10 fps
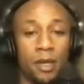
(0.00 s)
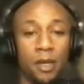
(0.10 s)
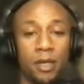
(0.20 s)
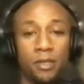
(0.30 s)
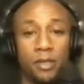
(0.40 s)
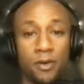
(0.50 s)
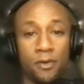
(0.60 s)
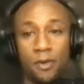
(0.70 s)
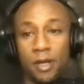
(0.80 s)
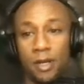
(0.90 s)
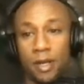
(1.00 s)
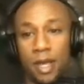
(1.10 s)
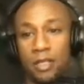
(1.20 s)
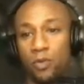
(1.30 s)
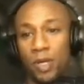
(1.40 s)
So
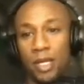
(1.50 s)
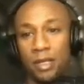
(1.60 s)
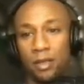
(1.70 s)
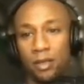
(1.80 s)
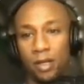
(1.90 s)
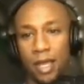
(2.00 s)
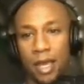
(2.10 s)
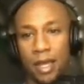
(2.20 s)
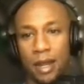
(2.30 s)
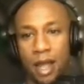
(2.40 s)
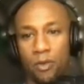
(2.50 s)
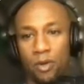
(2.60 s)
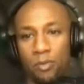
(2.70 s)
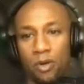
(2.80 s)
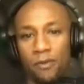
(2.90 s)
as we look at our
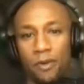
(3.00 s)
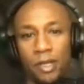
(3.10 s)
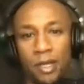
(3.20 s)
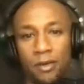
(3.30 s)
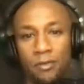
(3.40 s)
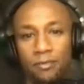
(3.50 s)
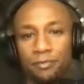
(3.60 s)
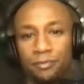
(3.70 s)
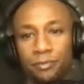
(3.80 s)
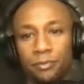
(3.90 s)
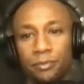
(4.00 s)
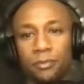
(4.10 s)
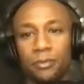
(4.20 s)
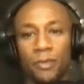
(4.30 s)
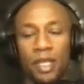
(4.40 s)
portfolio,
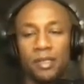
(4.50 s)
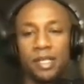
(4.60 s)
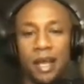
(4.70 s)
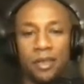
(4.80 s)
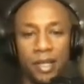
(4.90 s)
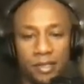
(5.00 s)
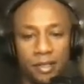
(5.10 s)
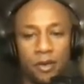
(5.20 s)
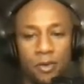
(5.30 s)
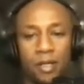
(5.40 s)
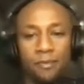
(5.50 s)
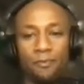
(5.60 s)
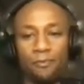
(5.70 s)
see how things are going,